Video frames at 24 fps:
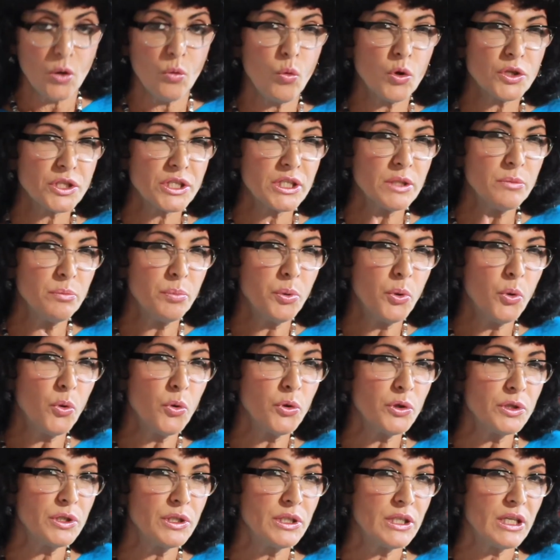What's
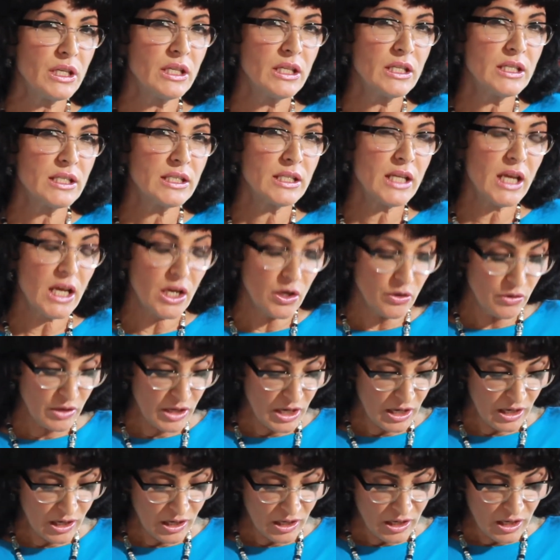important in this
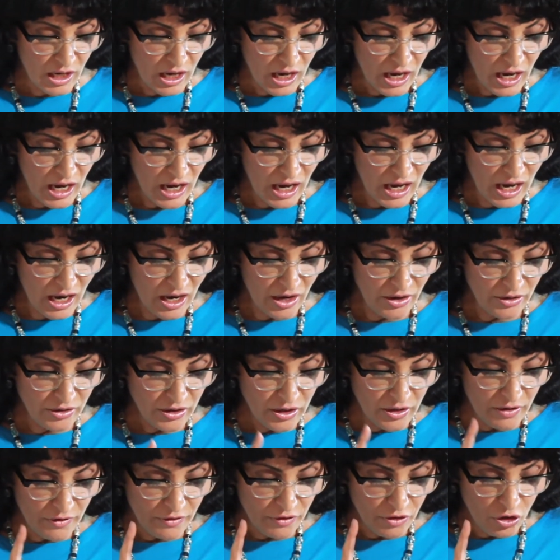area are
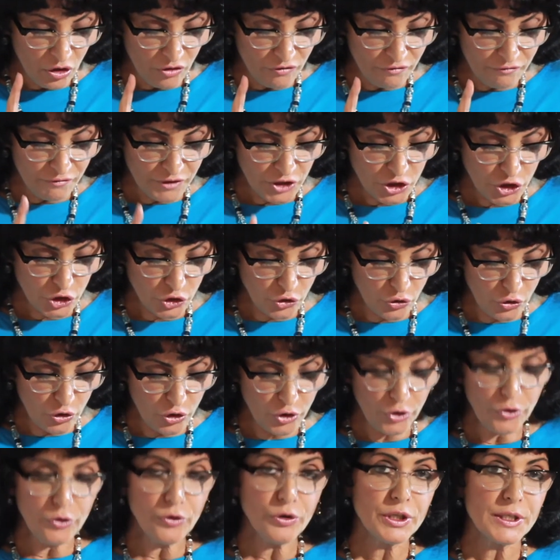fish
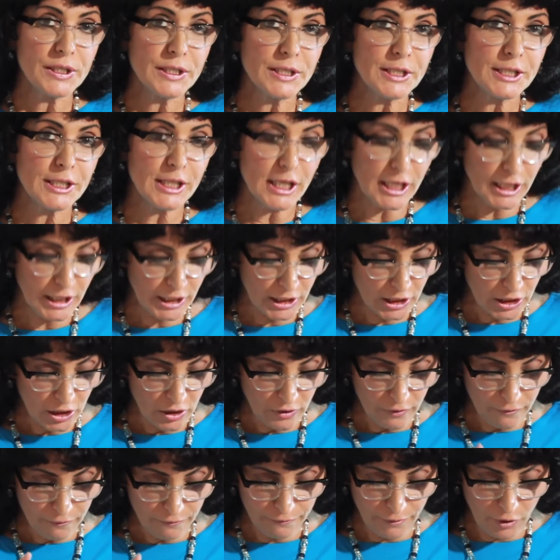oil, zinc,
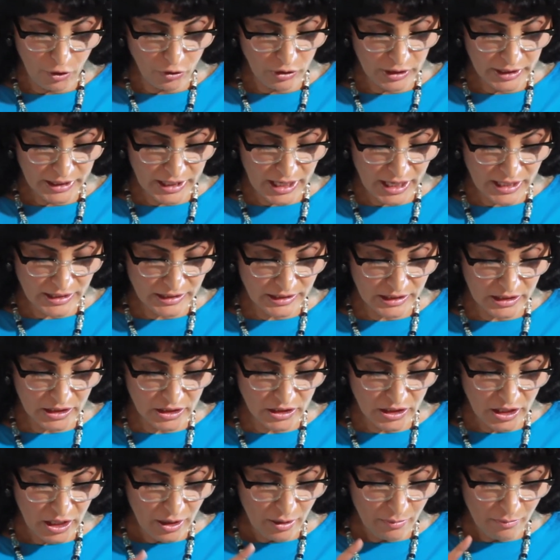folic
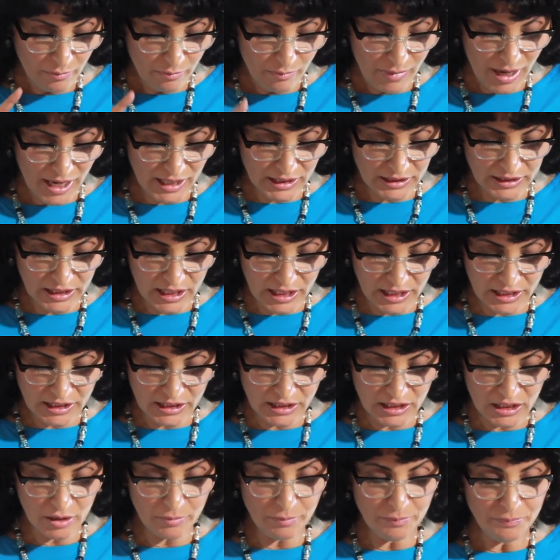acid,
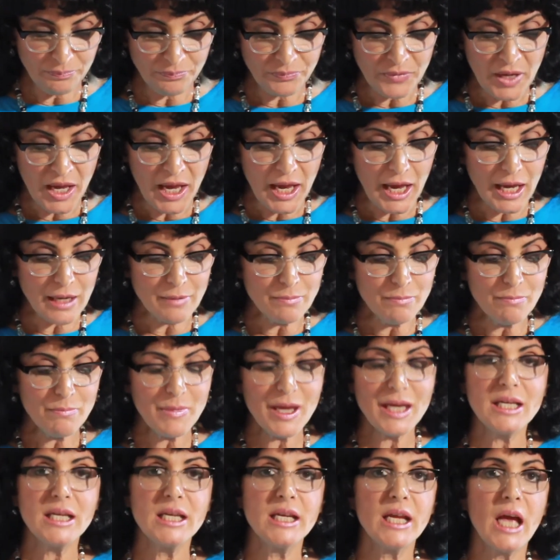magnesium, and
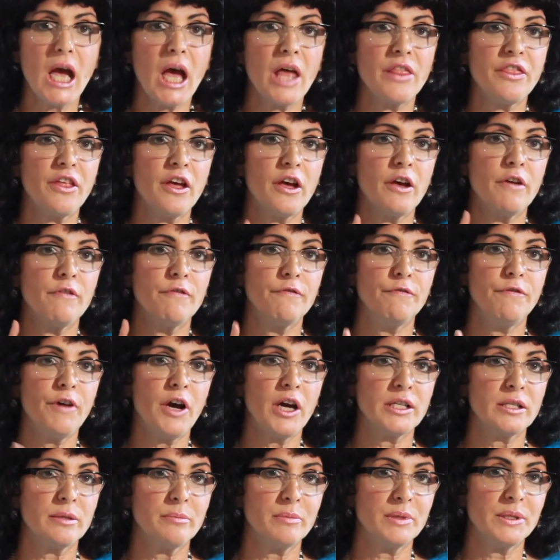many other
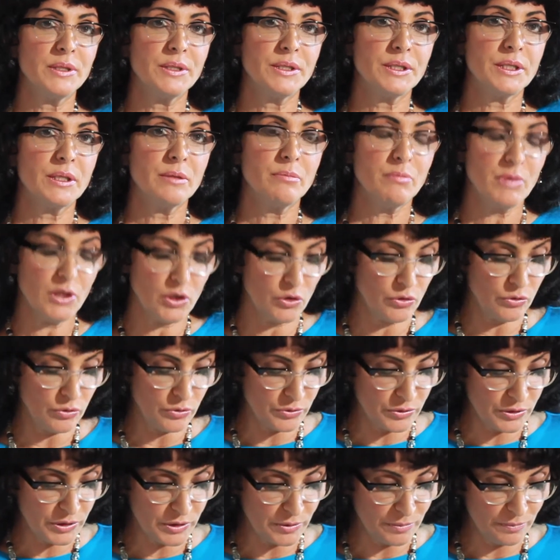vitamins and
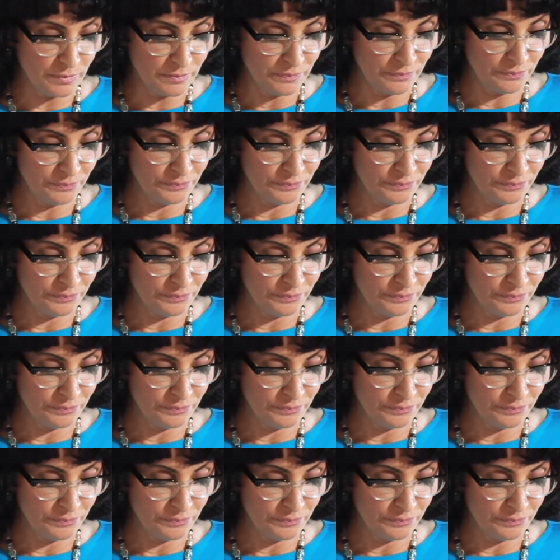minerals.